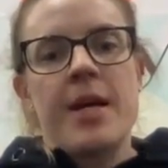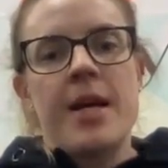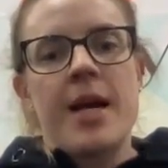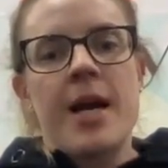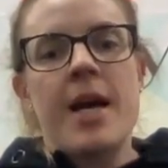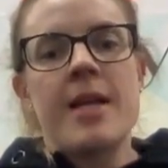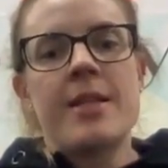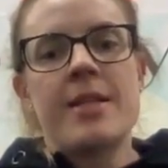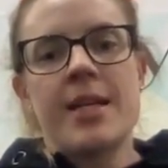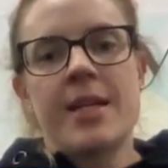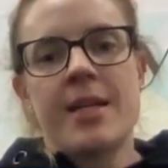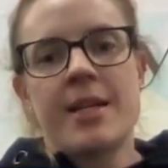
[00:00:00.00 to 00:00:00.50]

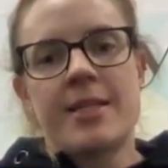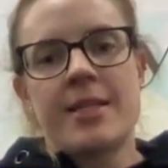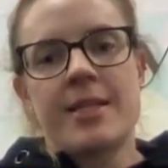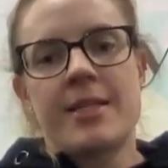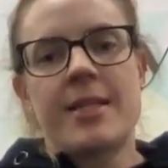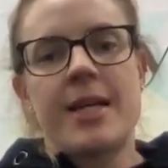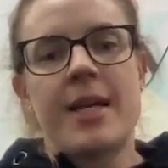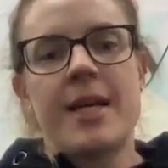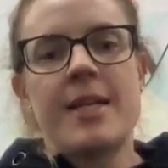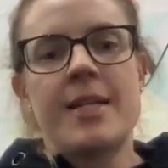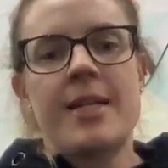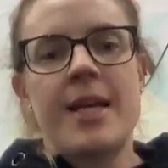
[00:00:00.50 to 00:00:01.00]
And then as I
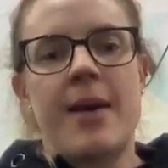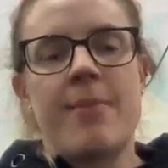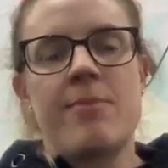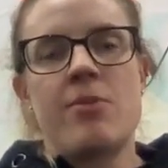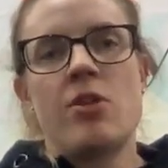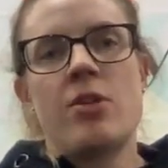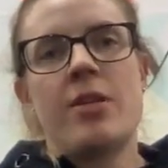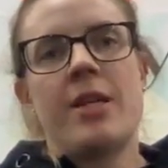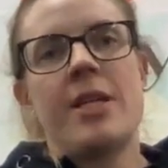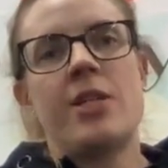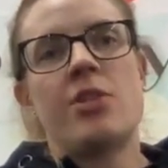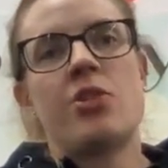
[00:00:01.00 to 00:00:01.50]
say,
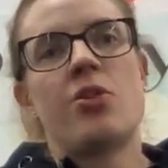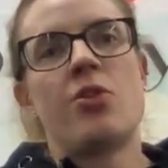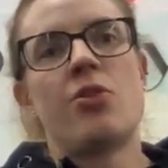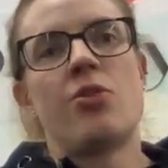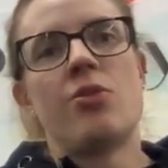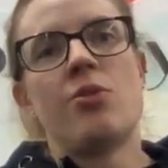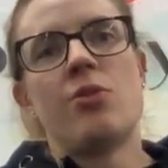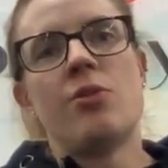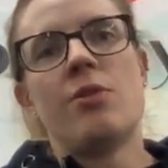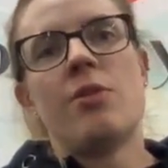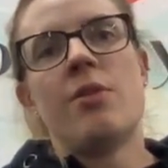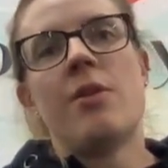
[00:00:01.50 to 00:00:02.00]
you need
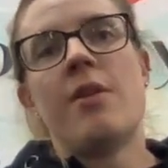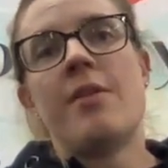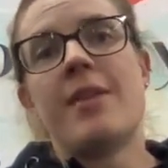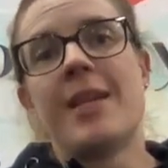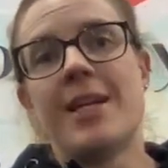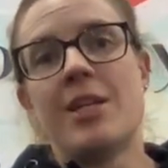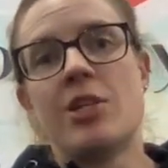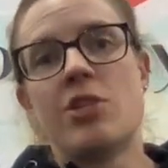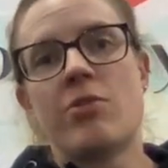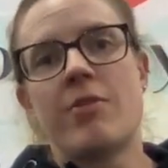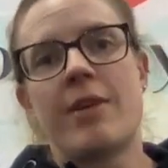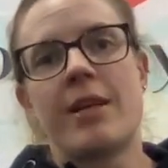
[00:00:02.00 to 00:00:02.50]
to
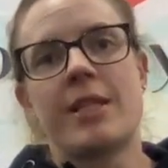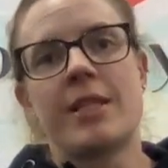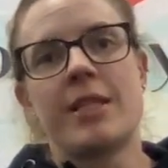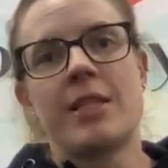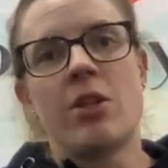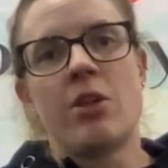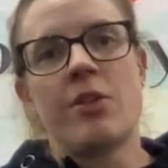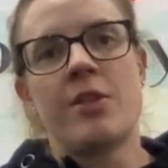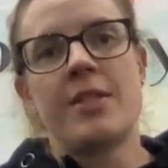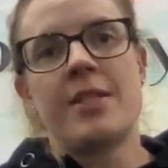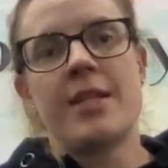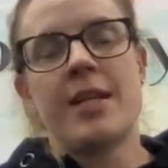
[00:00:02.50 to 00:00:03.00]
then directly
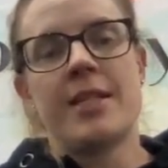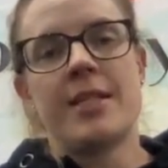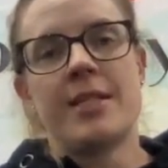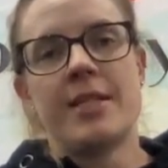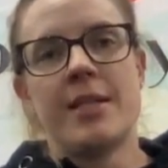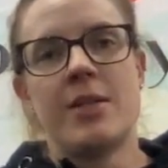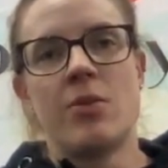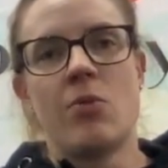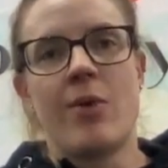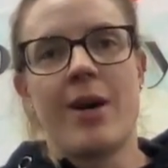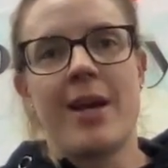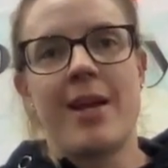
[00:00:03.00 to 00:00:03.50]
load the tendon
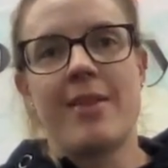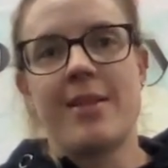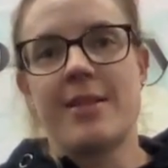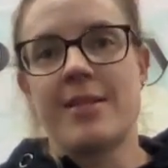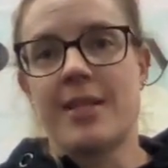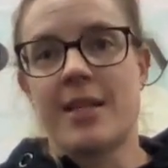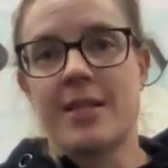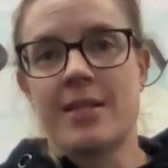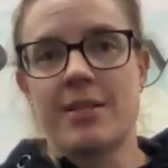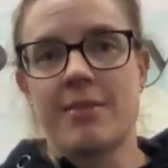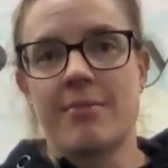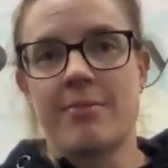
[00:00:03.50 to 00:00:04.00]
in a way that
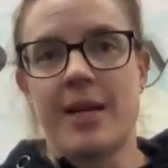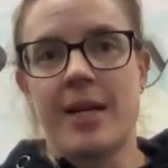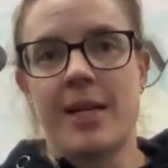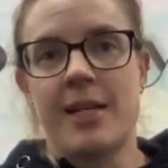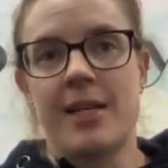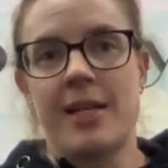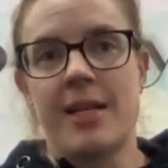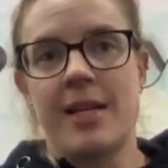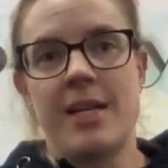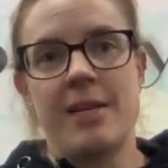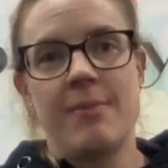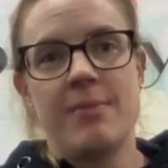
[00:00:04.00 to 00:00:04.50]
doesn't make it
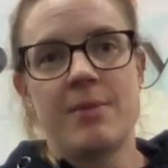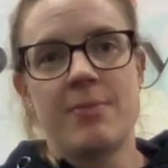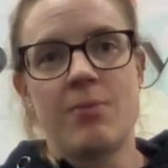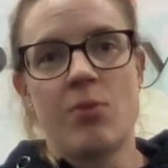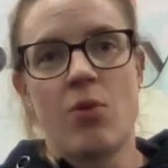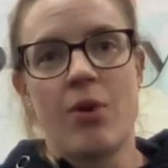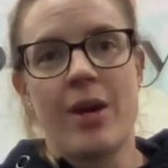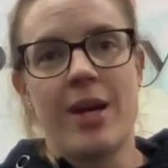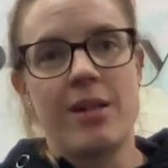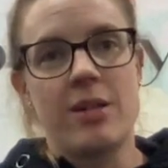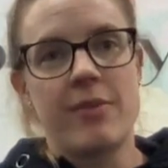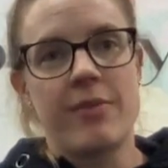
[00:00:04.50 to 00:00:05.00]
heaps
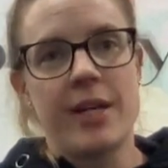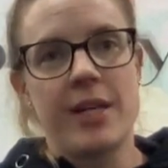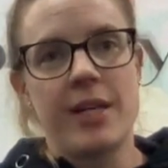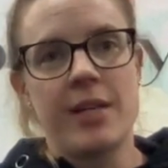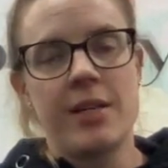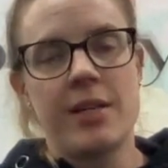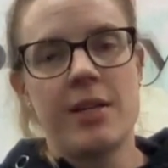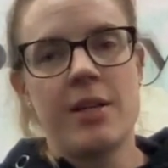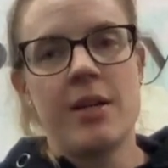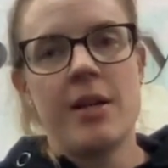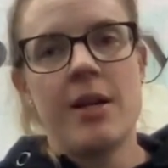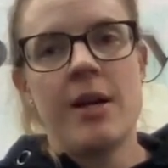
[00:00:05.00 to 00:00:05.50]
more
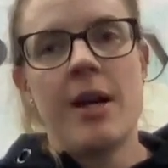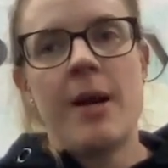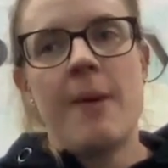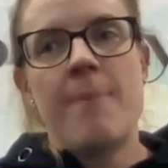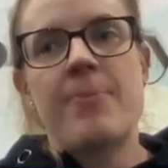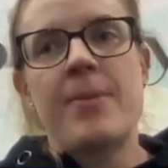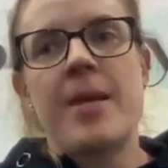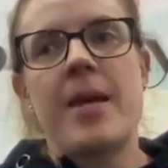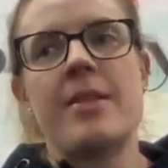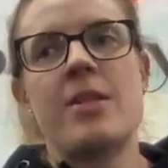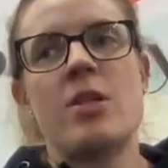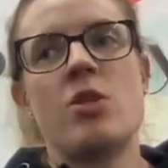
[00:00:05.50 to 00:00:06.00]
aggravated.
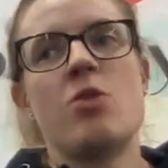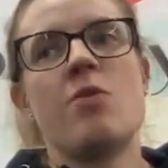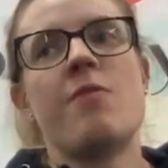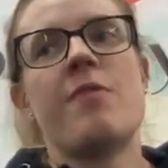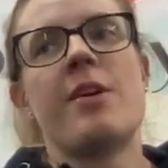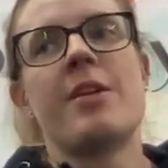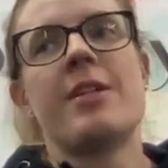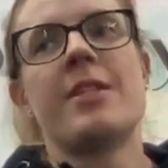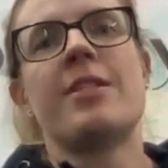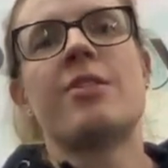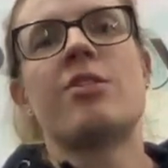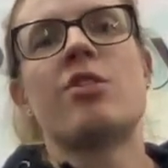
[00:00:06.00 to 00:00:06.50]
And then you
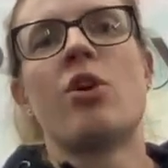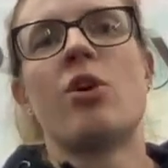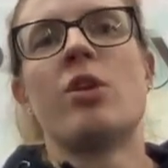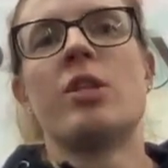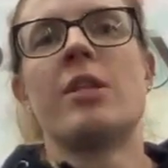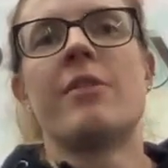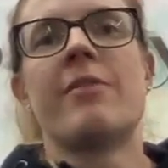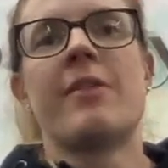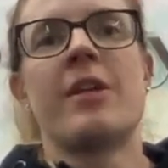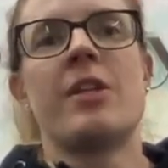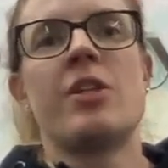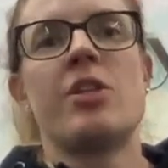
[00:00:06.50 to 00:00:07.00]
very slowly
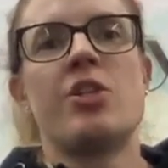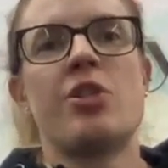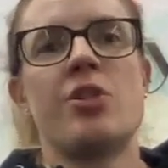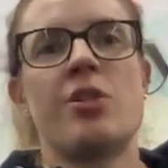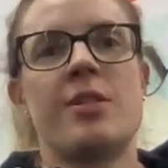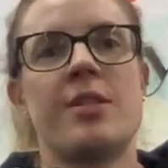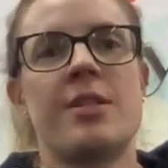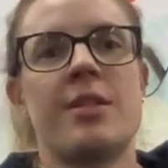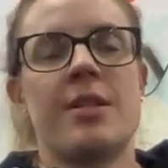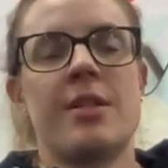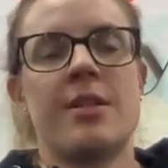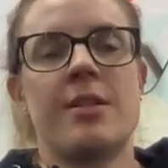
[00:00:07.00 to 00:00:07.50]
reintroduce
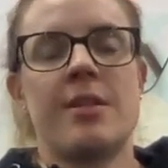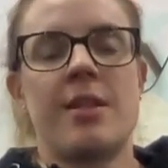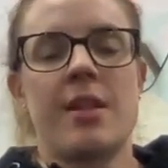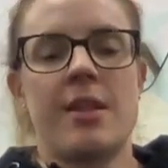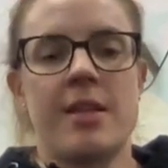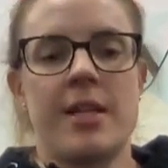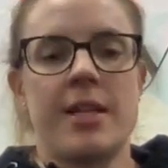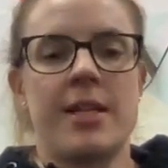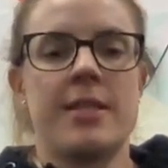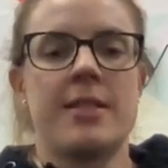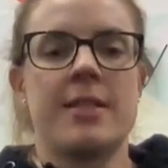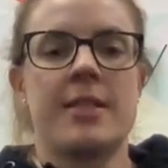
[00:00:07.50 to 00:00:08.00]
the
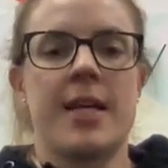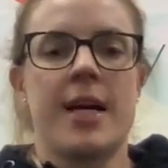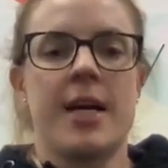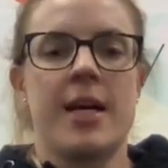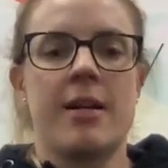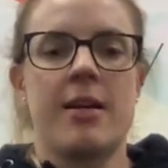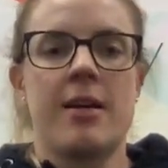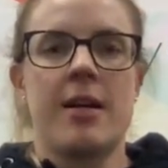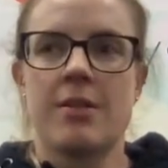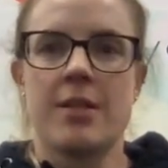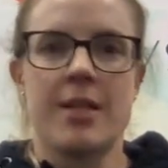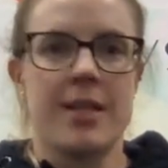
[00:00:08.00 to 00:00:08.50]
things
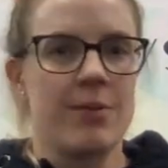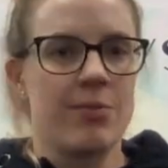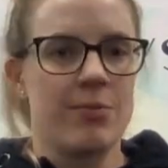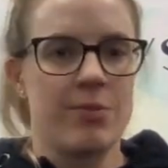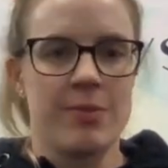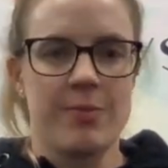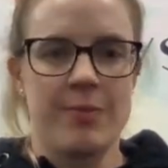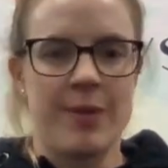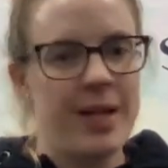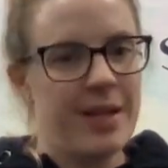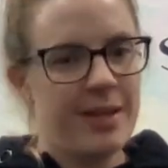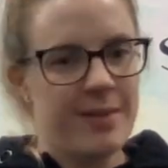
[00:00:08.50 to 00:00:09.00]
that it
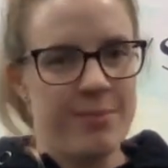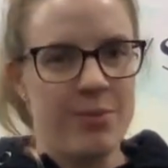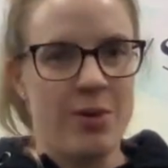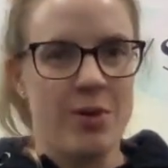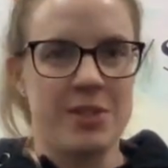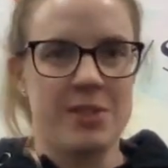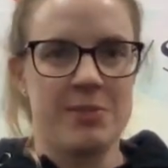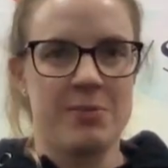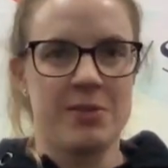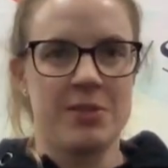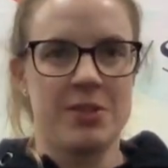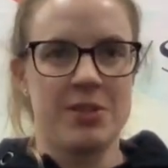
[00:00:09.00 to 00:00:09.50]
would be like
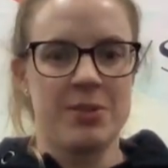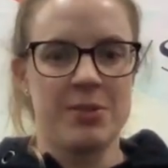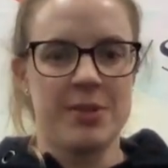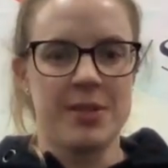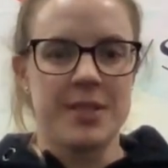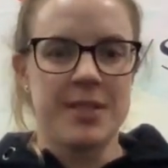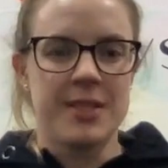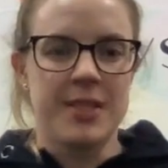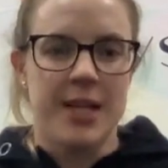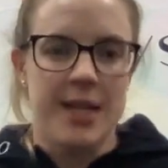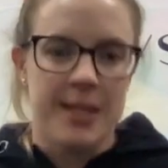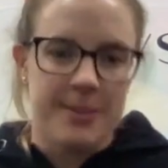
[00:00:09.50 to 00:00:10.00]
impossible to do at the
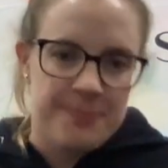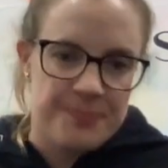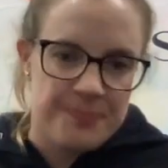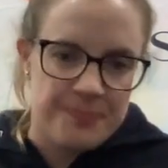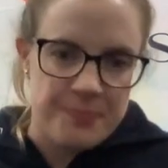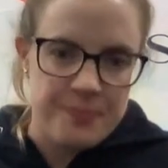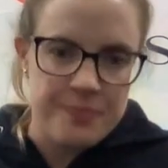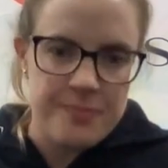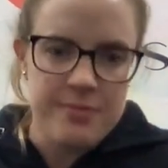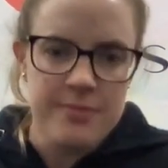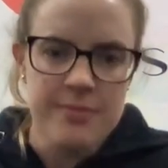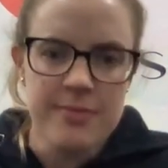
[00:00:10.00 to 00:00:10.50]
start.
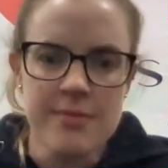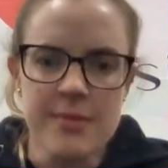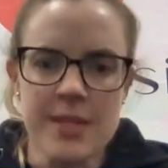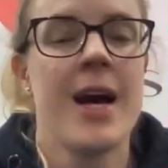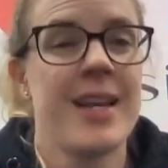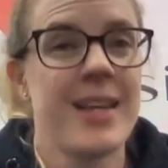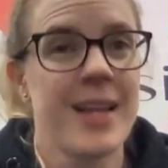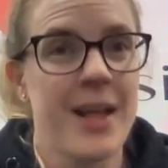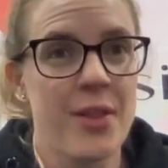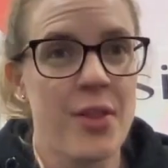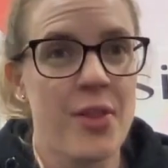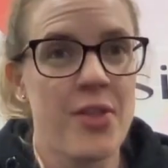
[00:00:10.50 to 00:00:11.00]

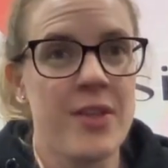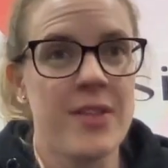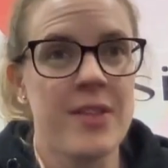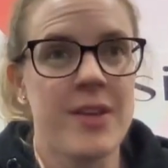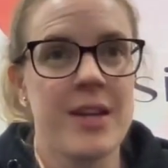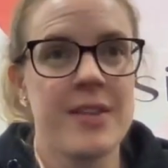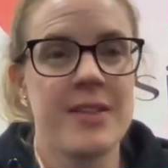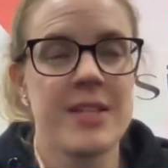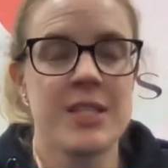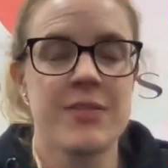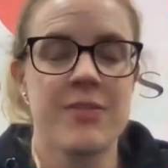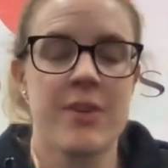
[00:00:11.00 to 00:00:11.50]
Another thing that
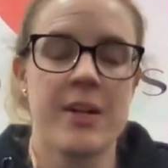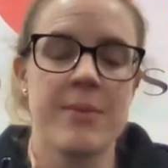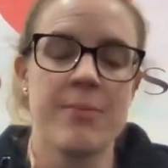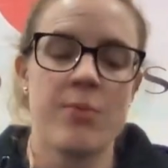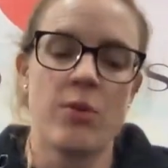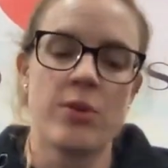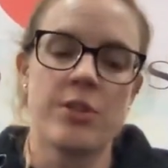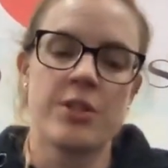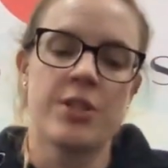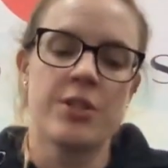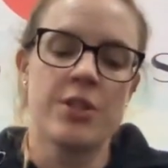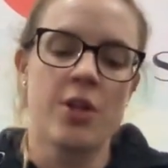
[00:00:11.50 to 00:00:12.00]
I think is very
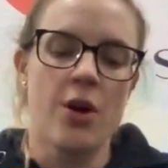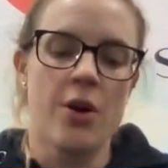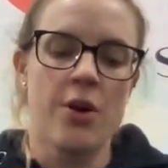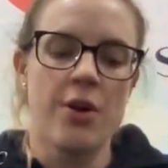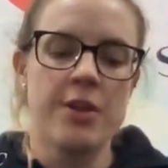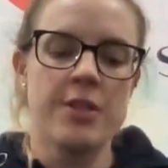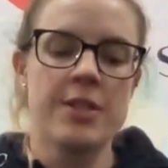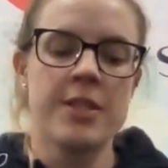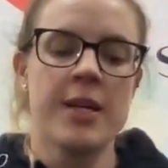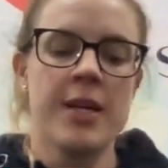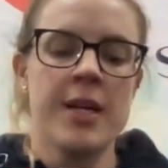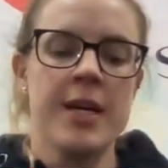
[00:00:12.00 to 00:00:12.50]
important to
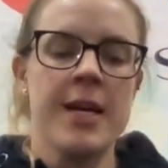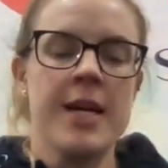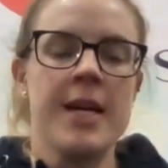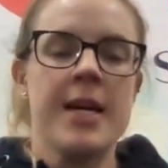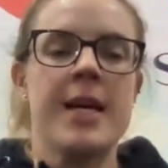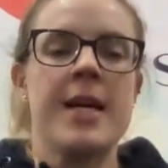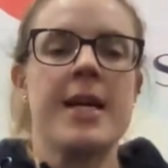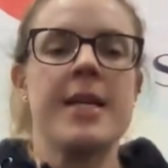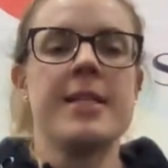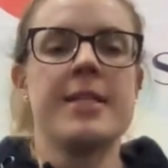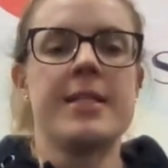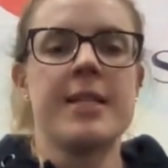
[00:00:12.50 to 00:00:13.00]
note
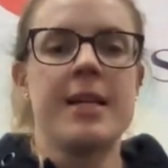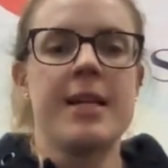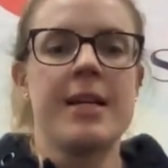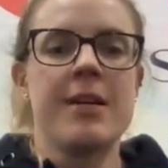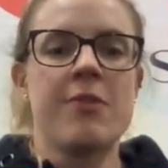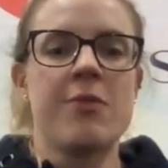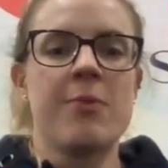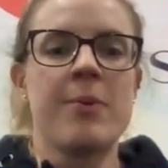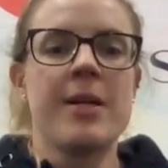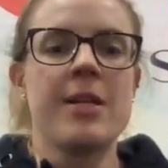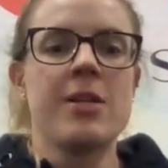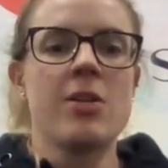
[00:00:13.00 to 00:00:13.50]
is that
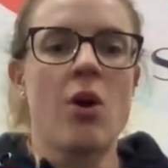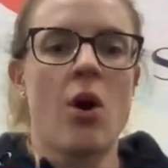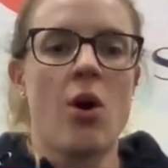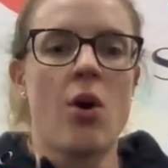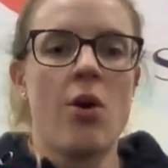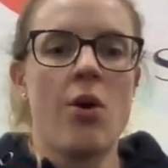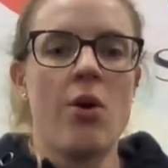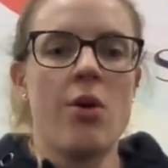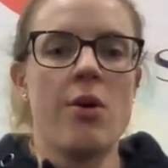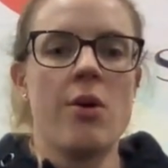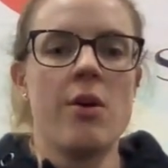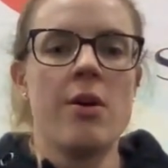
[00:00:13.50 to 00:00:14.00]
if we
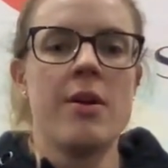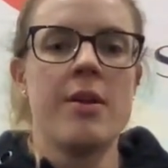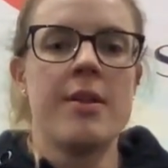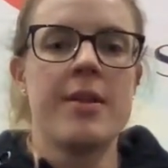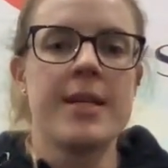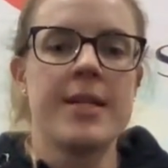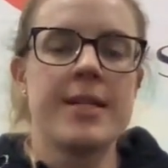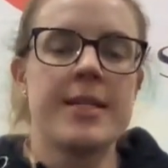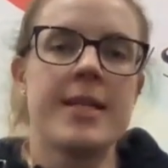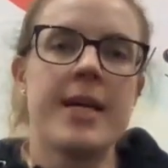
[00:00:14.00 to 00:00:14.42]
know that